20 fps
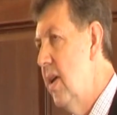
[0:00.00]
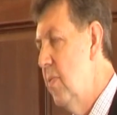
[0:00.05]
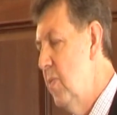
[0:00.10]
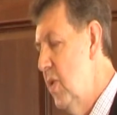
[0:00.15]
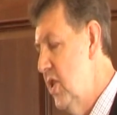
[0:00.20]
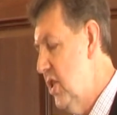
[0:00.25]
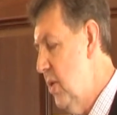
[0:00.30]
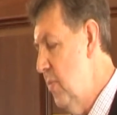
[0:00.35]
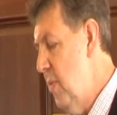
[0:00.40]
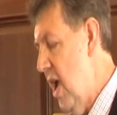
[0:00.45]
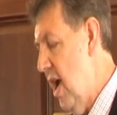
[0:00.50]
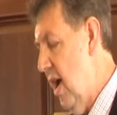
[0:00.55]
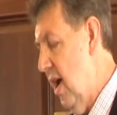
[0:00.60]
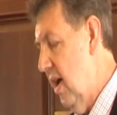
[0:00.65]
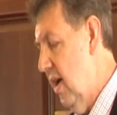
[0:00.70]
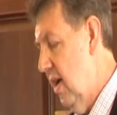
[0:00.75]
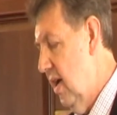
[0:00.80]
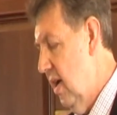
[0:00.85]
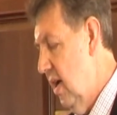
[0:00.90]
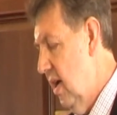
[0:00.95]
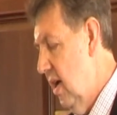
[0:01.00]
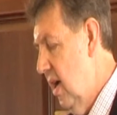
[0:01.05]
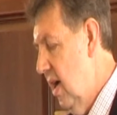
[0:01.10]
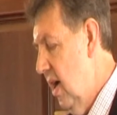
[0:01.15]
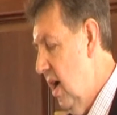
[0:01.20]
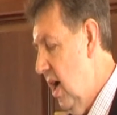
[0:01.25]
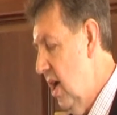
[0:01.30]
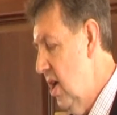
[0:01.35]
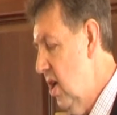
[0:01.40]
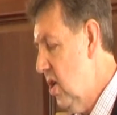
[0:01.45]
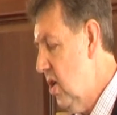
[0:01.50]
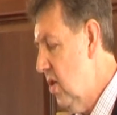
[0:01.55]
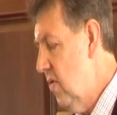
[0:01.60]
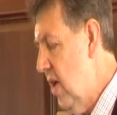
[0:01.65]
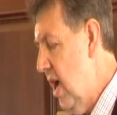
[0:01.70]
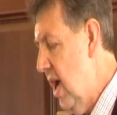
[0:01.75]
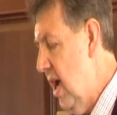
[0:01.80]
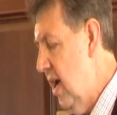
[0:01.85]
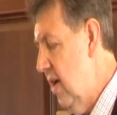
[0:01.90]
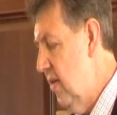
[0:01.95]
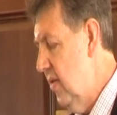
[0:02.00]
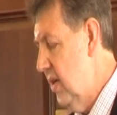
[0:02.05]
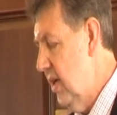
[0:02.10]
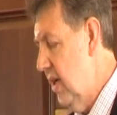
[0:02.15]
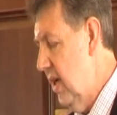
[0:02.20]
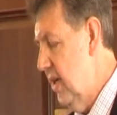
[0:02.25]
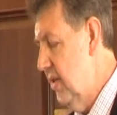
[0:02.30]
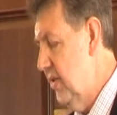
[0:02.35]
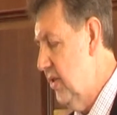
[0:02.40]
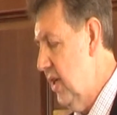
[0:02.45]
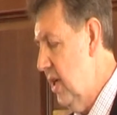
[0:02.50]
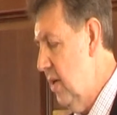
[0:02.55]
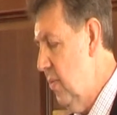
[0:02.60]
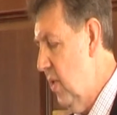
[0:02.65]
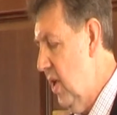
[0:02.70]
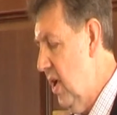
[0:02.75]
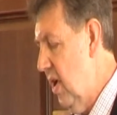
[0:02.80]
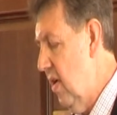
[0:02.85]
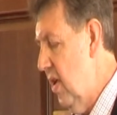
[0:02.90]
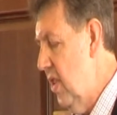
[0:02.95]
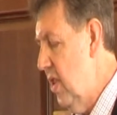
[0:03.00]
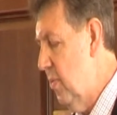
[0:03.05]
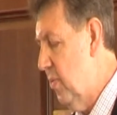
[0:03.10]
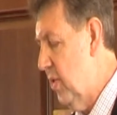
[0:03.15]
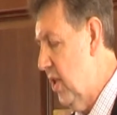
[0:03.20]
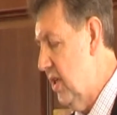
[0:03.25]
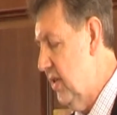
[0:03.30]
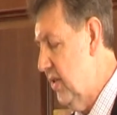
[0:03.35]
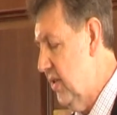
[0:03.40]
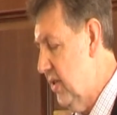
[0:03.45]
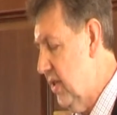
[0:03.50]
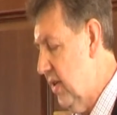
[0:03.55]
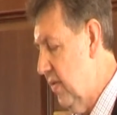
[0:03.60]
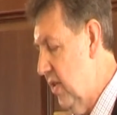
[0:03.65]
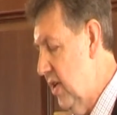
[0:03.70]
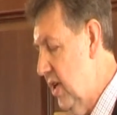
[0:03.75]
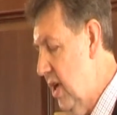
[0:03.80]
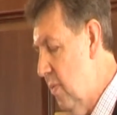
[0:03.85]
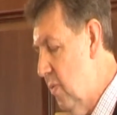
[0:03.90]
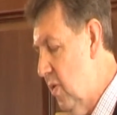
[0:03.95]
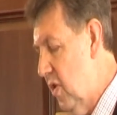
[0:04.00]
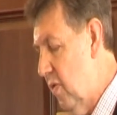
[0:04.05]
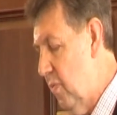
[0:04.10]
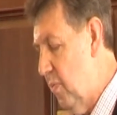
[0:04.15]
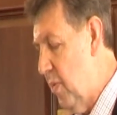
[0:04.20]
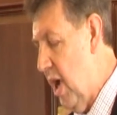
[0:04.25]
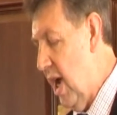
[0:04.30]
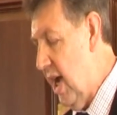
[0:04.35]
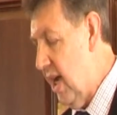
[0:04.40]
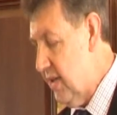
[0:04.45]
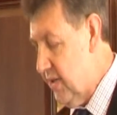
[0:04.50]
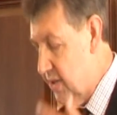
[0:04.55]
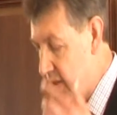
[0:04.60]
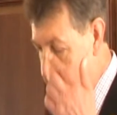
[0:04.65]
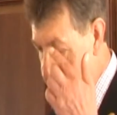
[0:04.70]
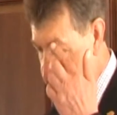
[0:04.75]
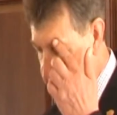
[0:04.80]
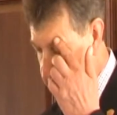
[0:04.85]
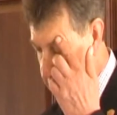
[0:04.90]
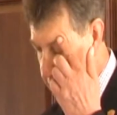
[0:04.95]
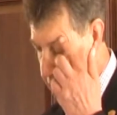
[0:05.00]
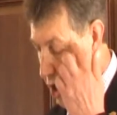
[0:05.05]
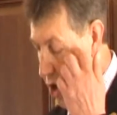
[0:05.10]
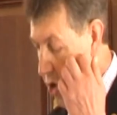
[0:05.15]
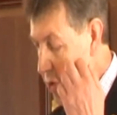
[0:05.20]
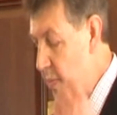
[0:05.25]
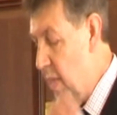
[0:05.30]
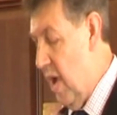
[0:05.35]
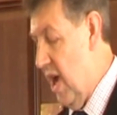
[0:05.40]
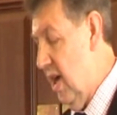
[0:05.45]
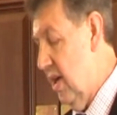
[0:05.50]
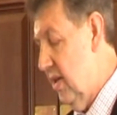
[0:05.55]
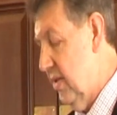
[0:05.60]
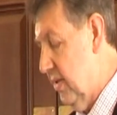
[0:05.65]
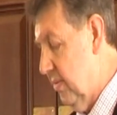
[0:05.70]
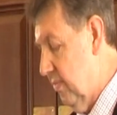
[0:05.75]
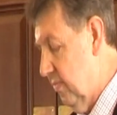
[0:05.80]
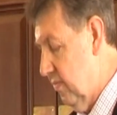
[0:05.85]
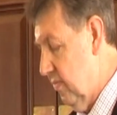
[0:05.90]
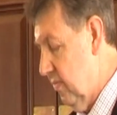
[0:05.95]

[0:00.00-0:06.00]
Mr. Mayor, I look around and see we are in the presence of a number of past old mayors,